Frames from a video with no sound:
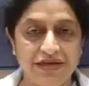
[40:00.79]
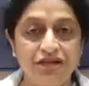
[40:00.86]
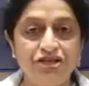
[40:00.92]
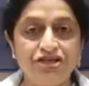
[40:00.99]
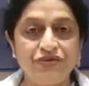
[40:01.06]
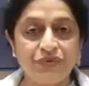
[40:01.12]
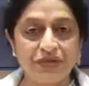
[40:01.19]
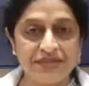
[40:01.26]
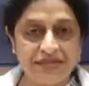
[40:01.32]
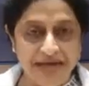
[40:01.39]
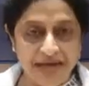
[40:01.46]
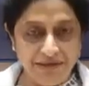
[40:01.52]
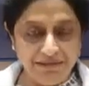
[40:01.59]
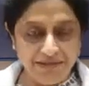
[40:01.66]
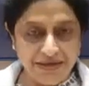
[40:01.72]
She was
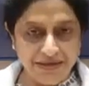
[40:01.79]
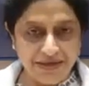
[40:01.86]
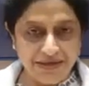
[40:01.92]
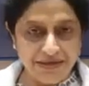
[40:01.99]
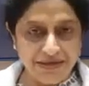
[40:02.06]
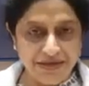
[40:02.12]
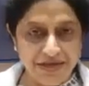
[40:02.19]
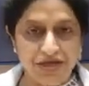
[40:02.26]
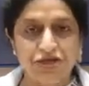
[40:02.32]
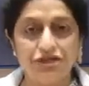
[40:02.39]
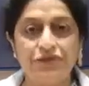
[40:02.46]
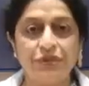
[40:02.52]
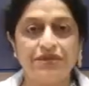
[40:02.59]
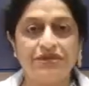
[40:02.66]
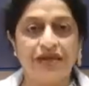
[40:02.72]
diabetic,
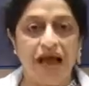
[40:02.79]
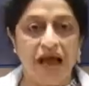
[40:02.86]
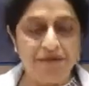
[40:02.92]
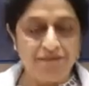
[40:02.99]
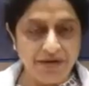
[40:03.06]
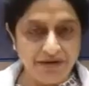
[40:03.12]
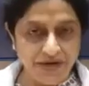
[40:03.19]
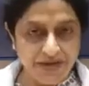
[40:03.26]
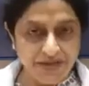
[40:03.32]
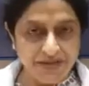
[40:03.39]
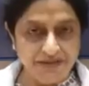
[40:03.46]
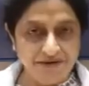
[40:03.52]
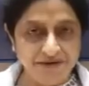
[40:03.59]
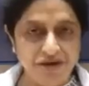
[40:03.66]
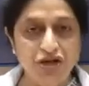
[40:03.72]
she was
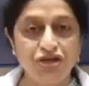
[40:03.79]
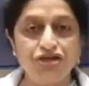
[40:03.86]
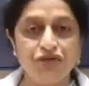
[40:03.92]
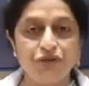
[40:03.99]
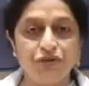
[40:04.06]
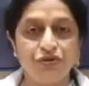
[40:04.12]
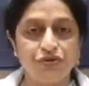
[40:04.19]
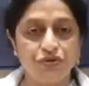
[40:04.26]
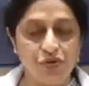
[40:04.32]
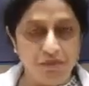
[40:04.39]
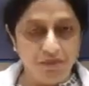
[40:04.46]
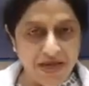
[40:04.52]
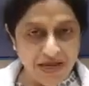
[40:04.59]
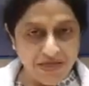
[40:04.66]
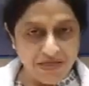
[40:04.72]
hypertensive, she was
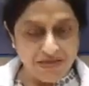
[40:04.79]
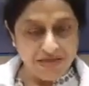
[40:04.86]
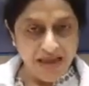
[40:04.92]
obese,